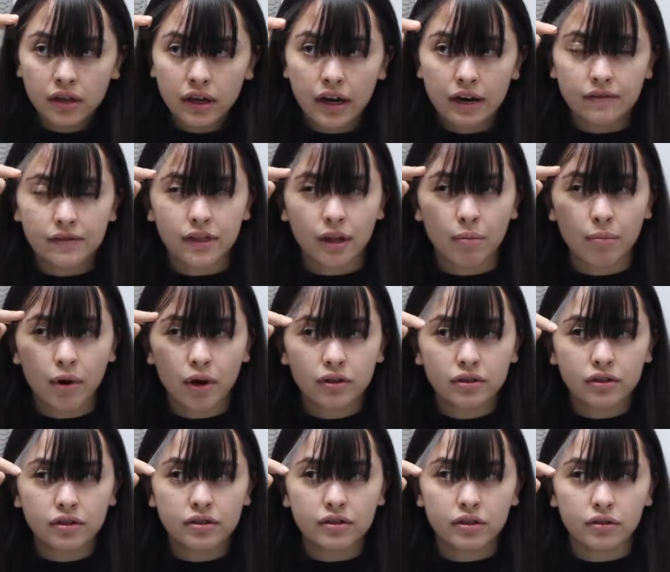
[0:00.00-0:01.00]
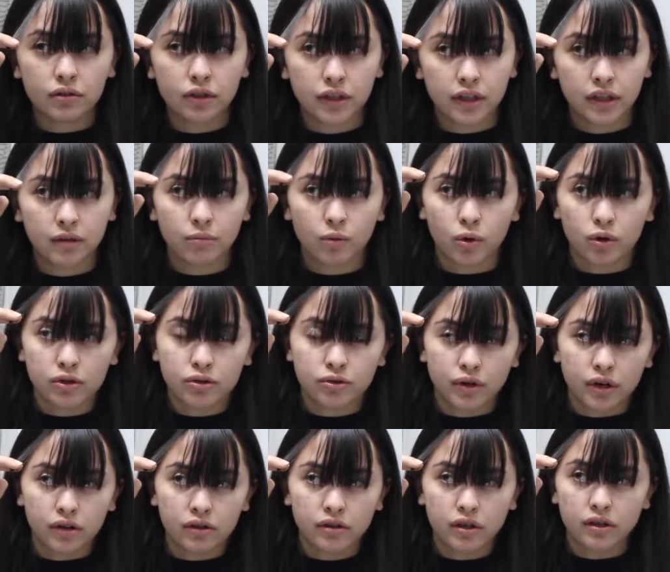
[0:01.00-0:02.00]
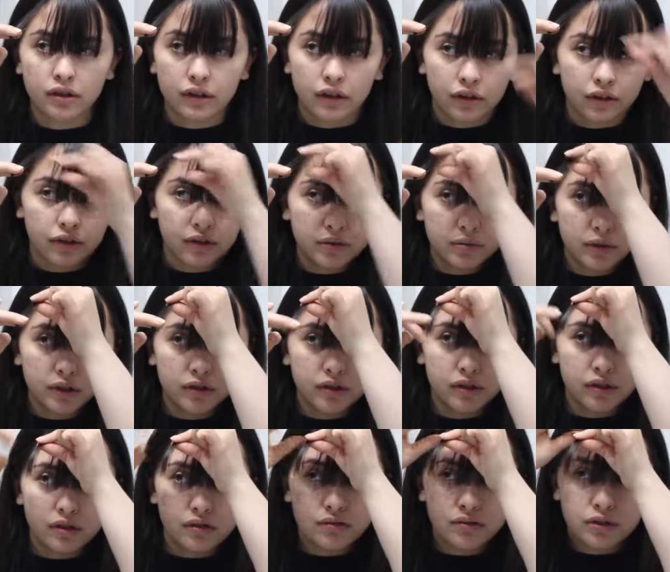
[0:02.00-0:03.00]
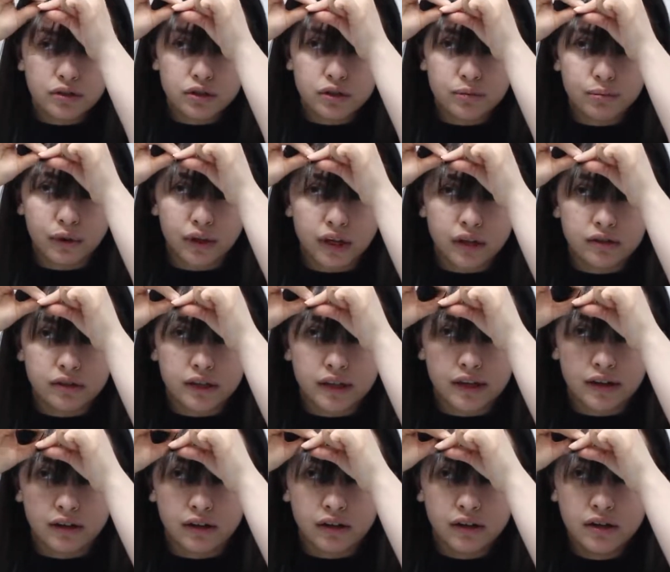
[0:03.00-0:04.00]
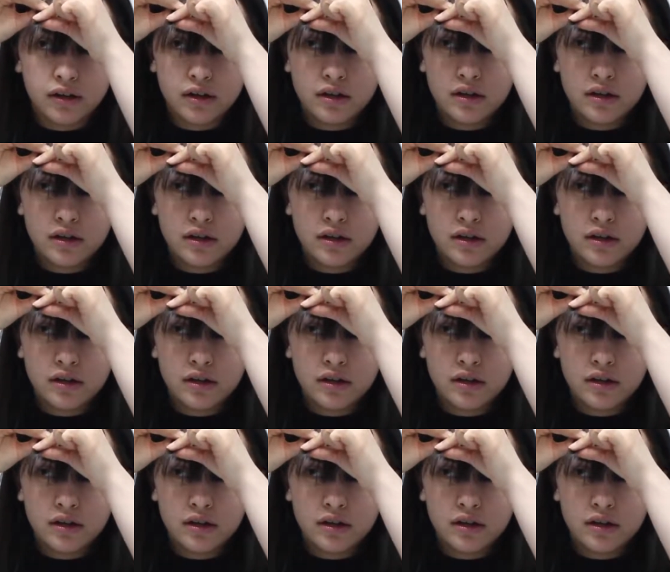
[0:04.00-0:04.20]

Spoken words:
If some parts are still looking more straighter than the others, what you can do is just spread out the hair